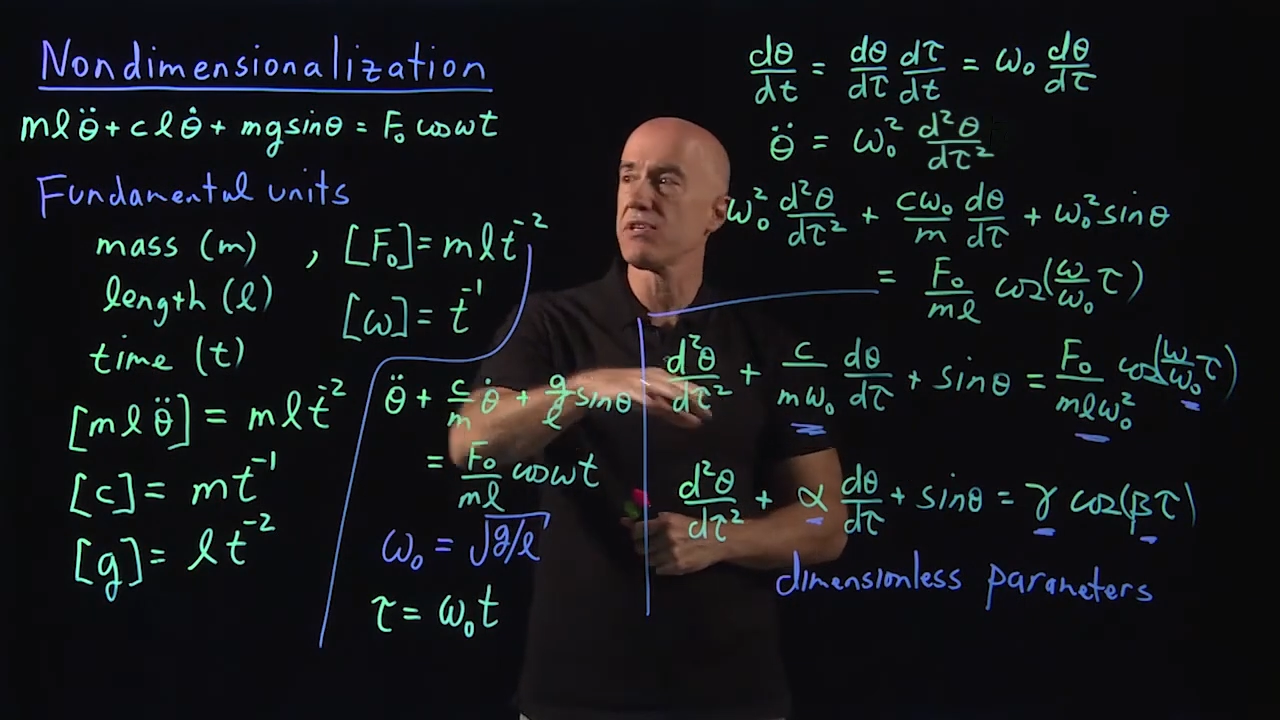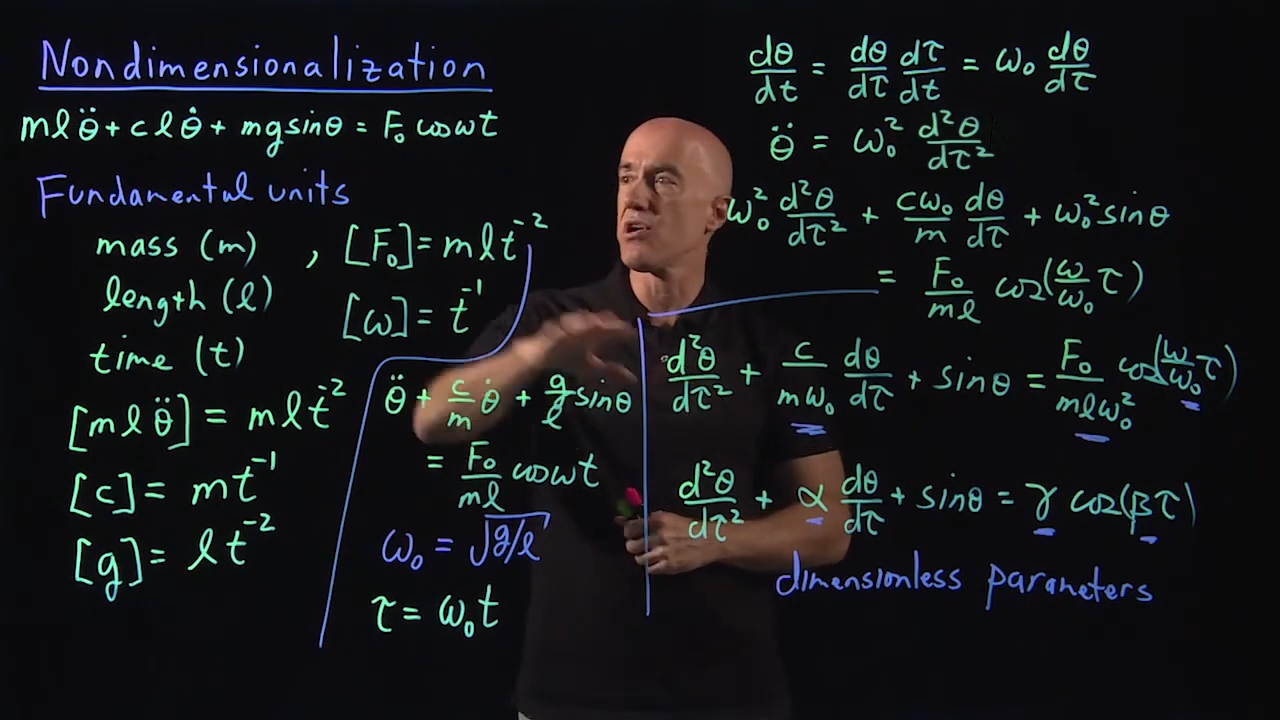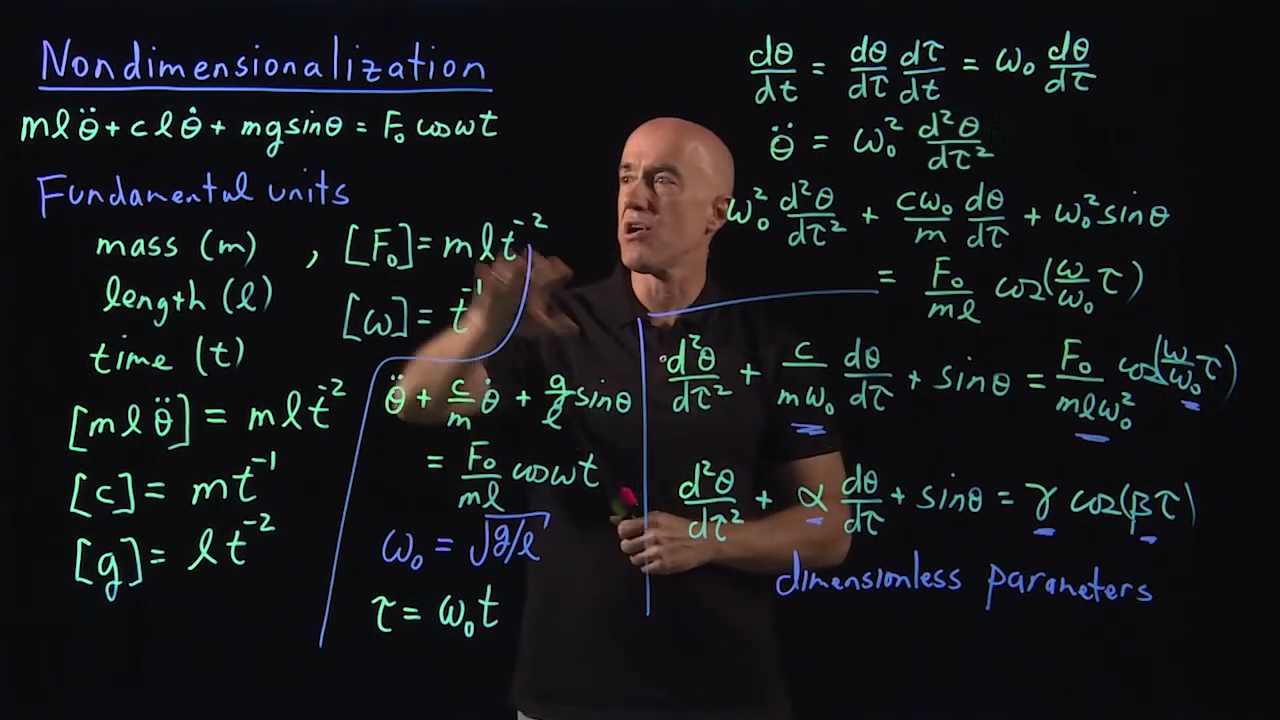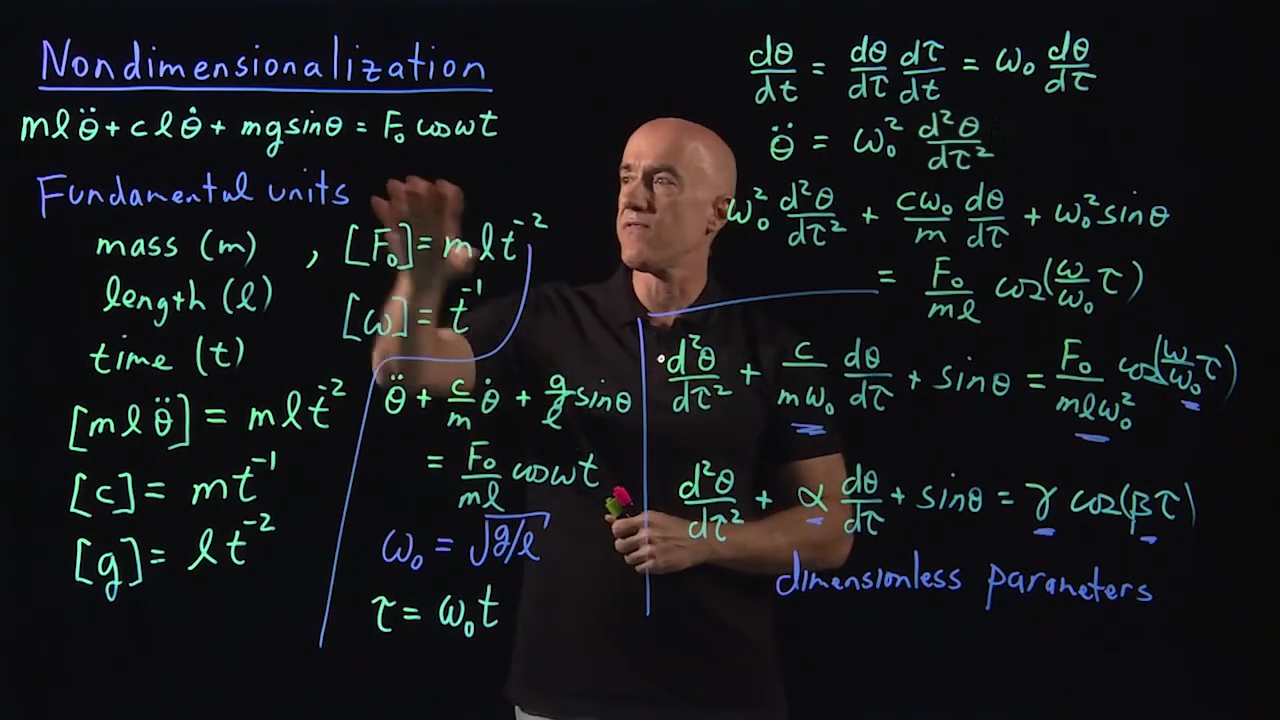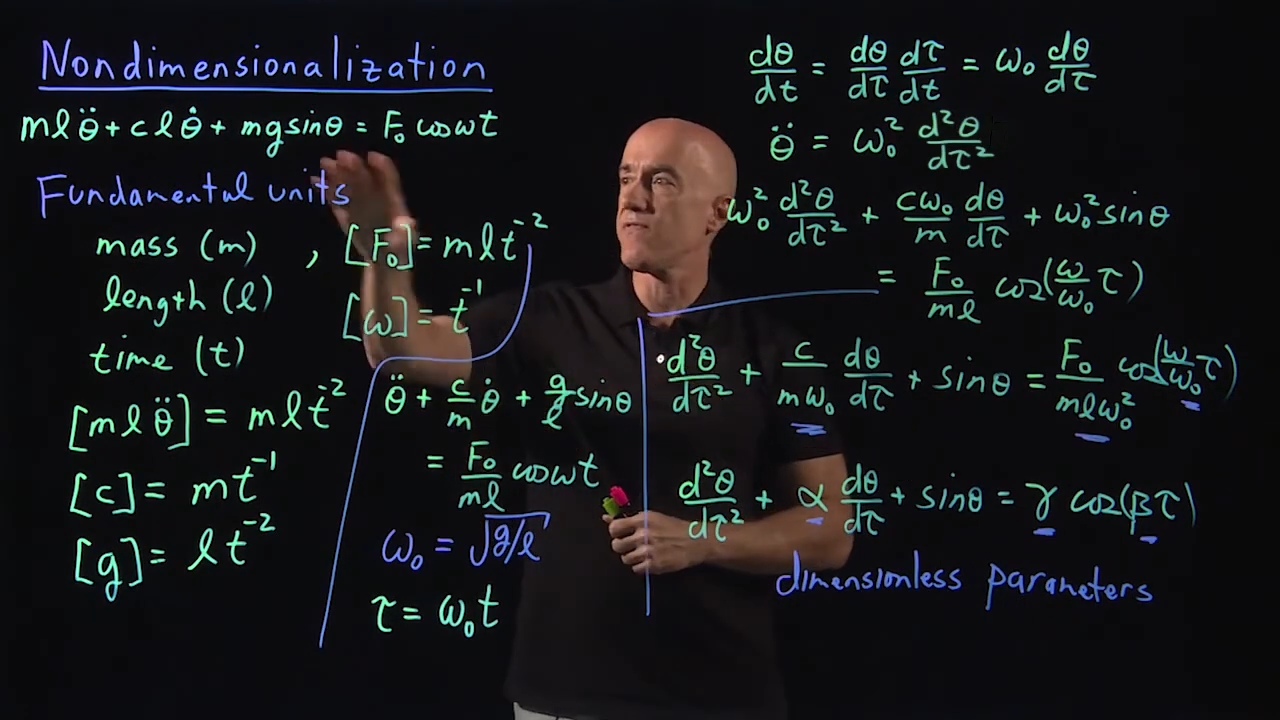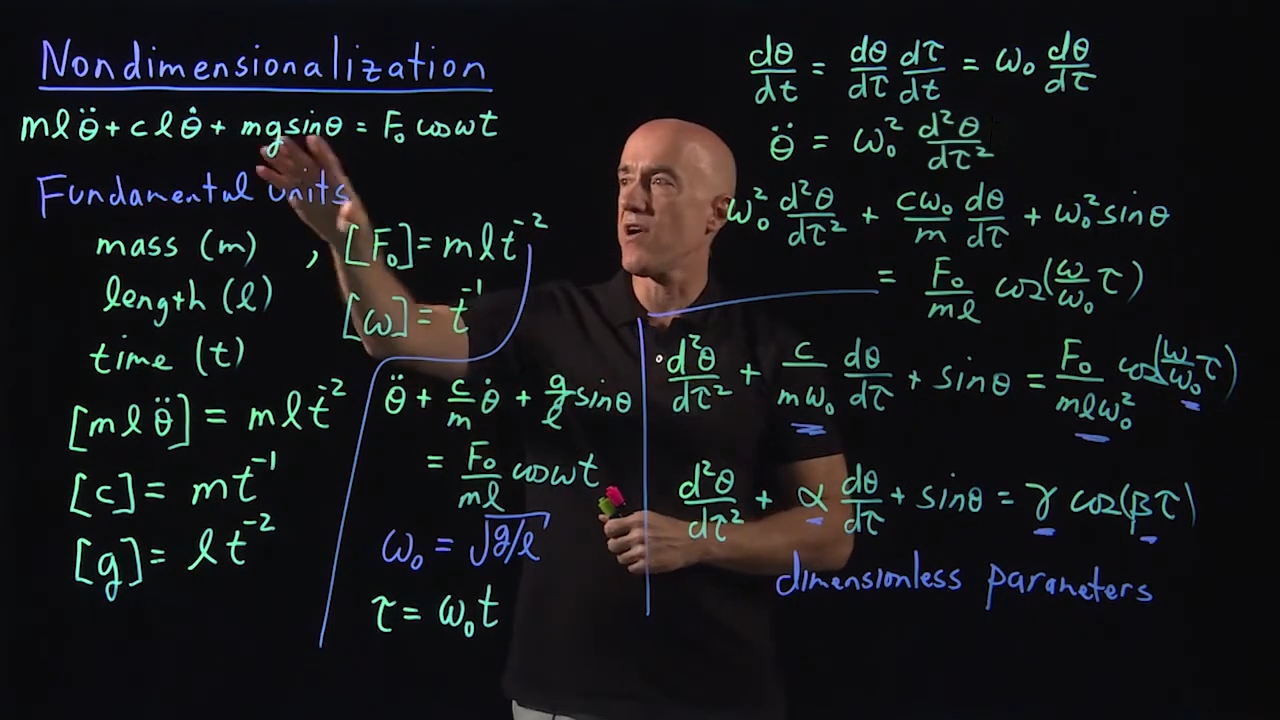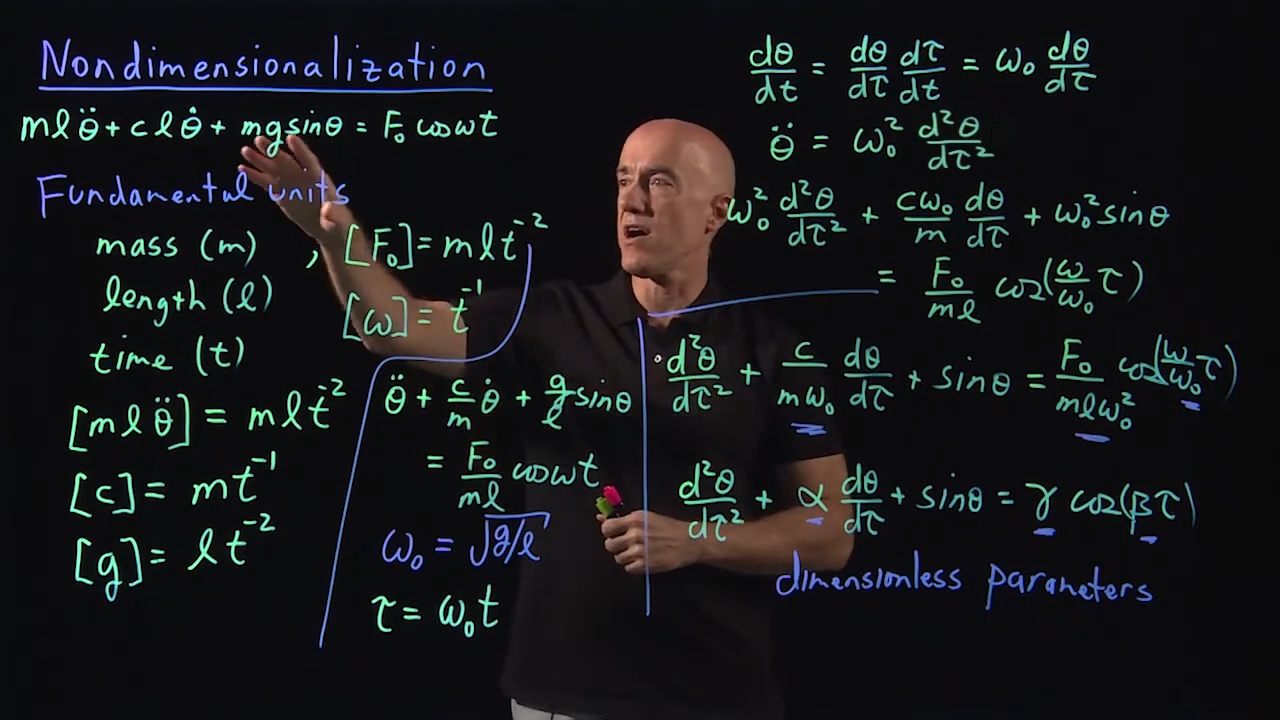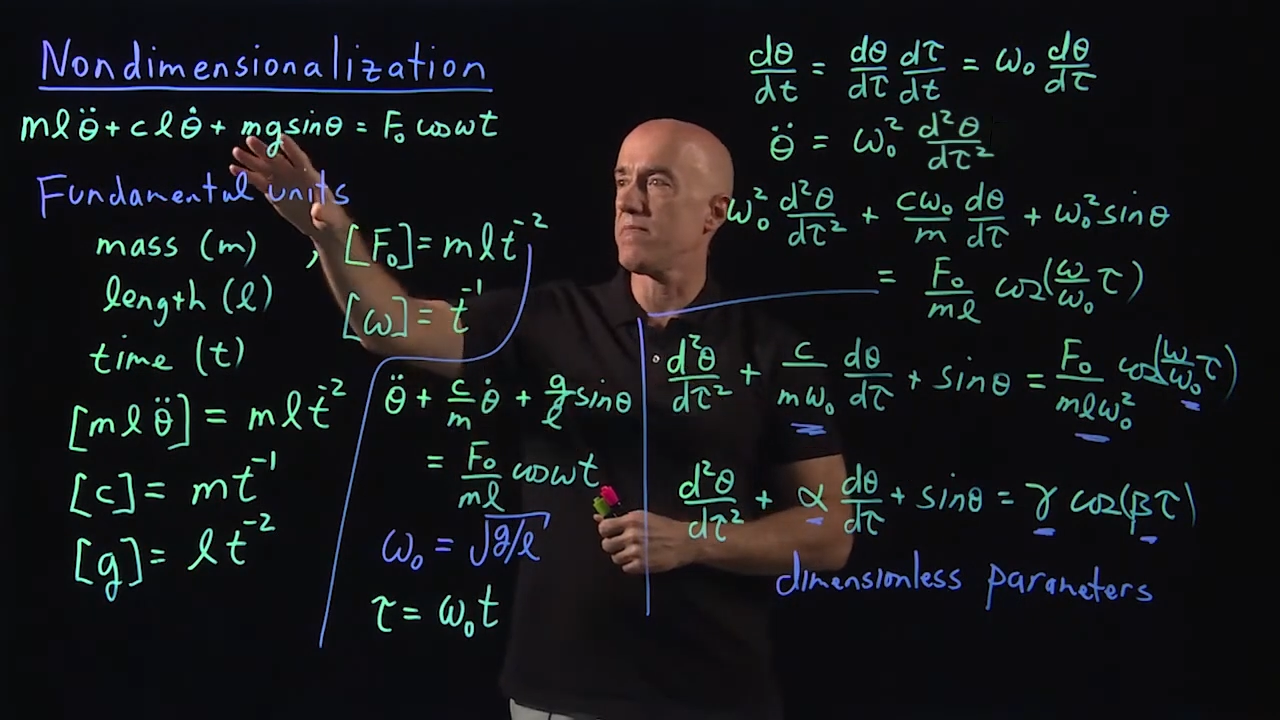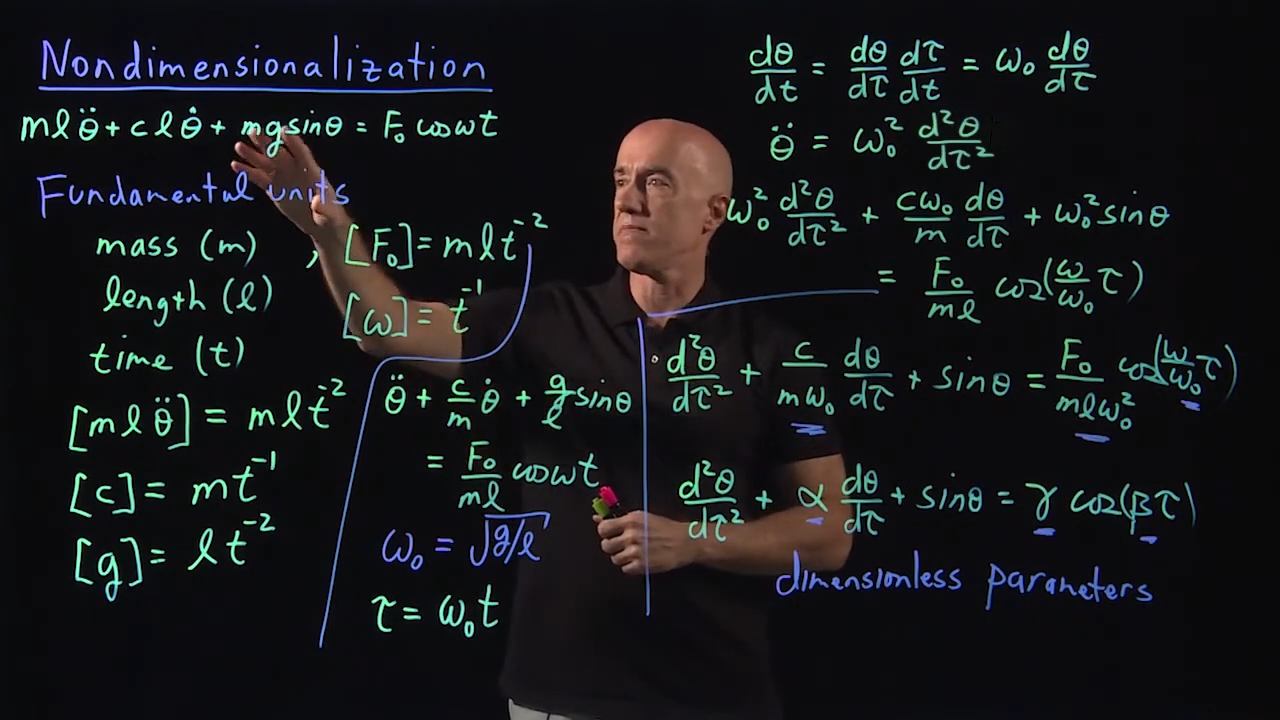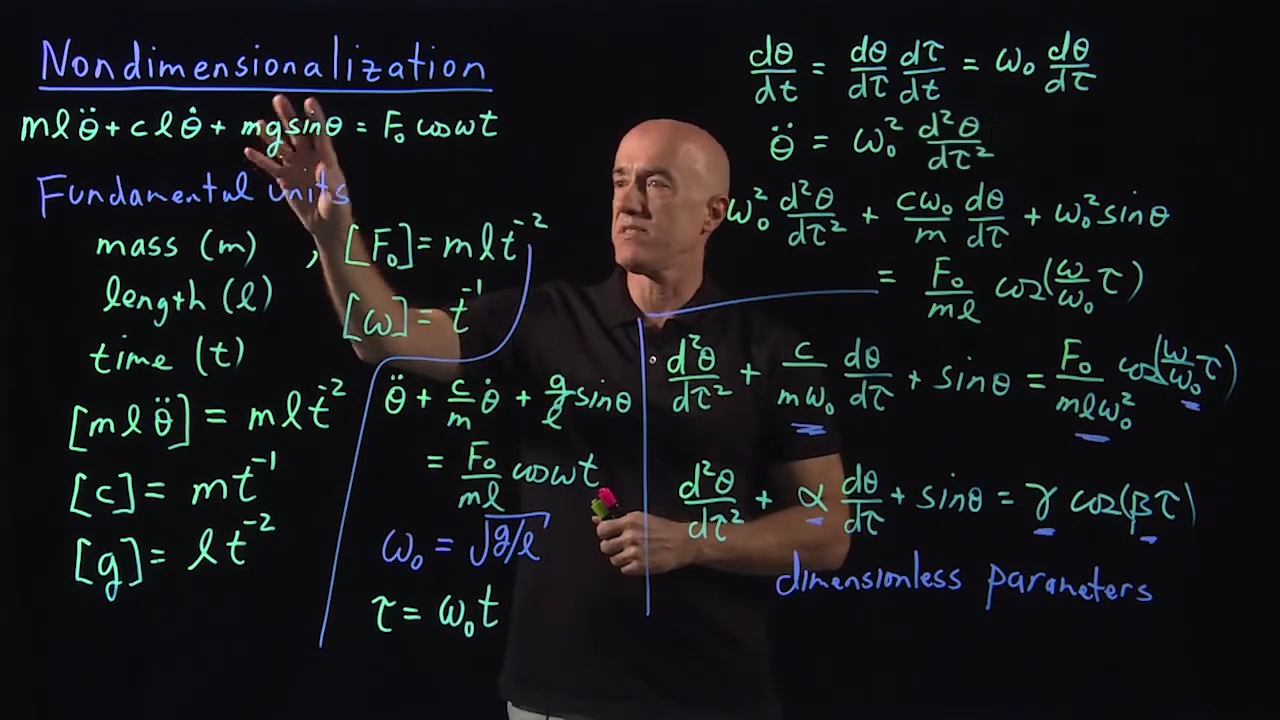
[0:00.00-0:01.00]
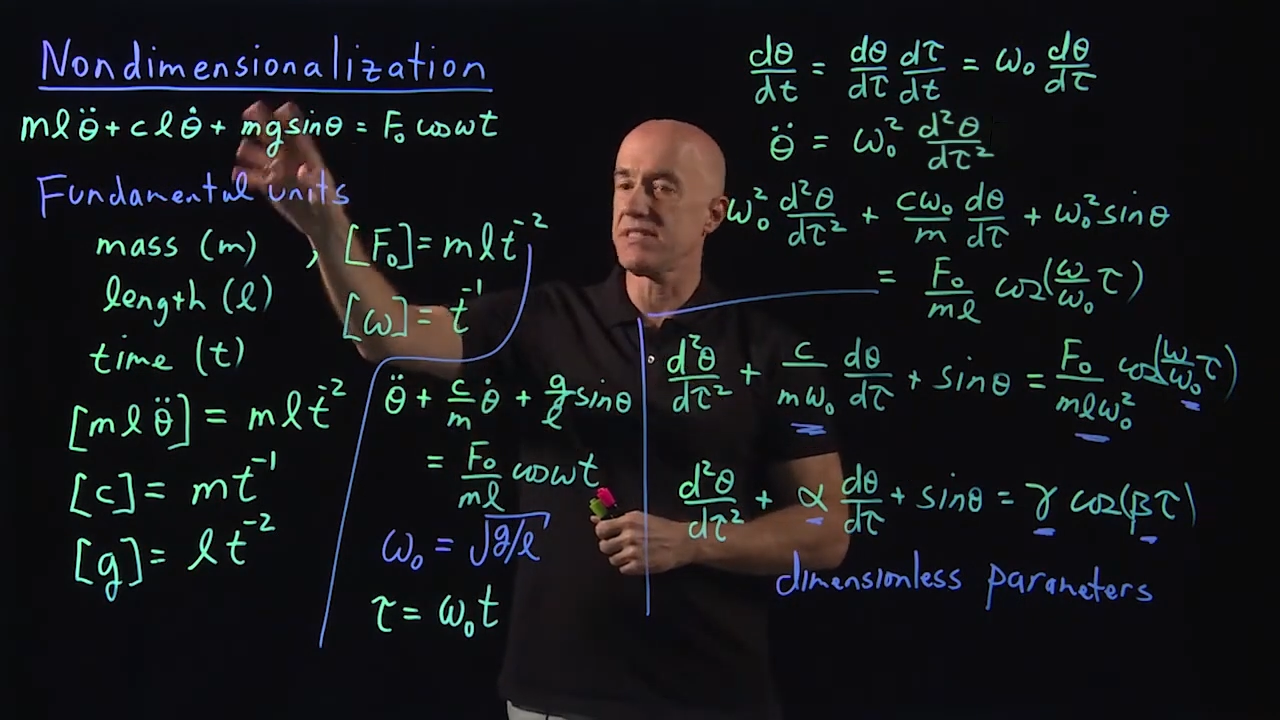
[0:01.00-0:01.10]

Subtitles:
go from